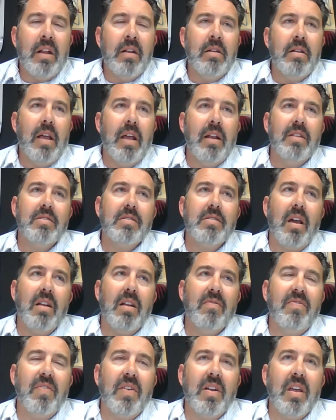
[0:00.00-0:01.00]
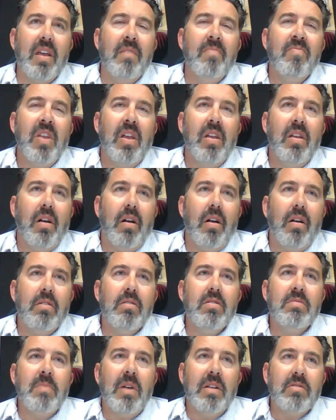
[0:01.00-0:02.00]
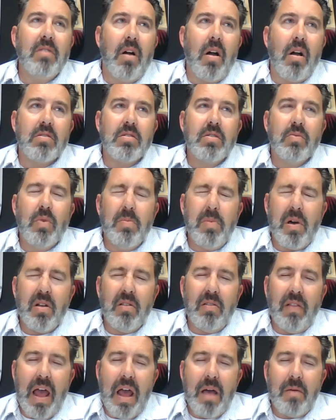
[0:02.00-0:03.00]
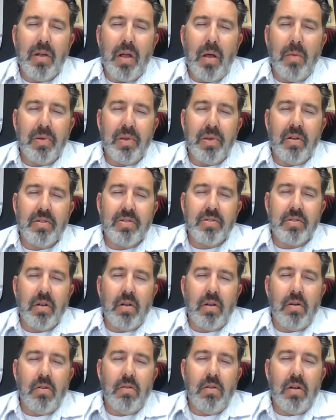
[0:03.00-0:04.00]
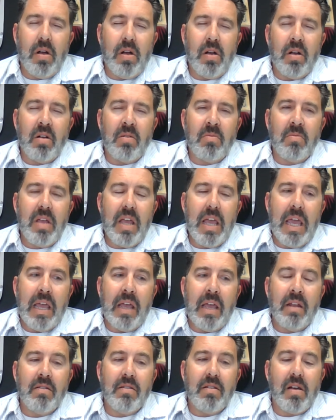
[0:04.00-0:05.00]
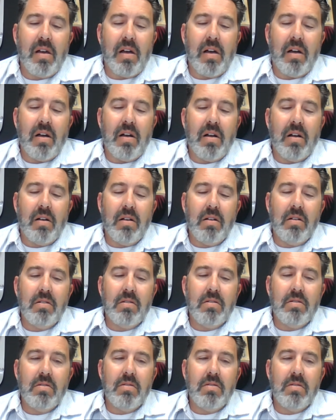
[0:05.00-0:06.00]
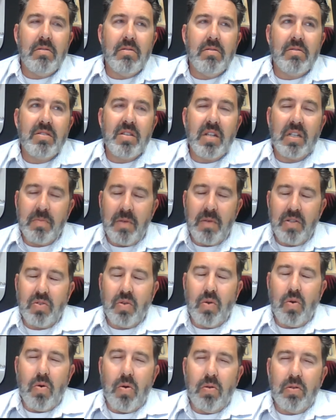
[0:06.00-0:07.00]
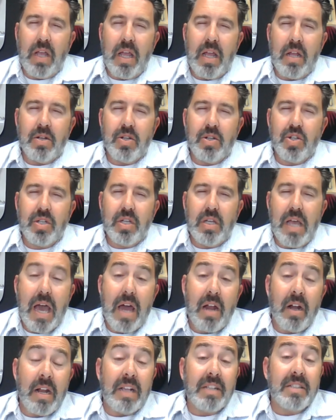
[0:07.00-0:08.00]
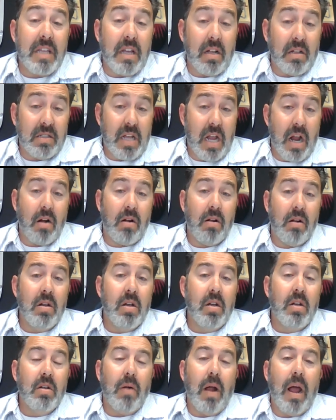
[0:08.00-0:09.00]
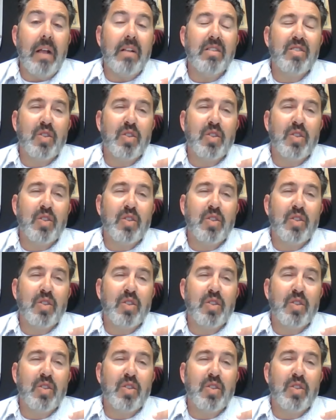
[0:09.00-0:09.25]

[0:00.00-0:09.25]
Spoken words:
And it's kind of funny. I'll use my dog. So we bought a lab a couple years ago, and 6 months old, and she had an ACL tear, right?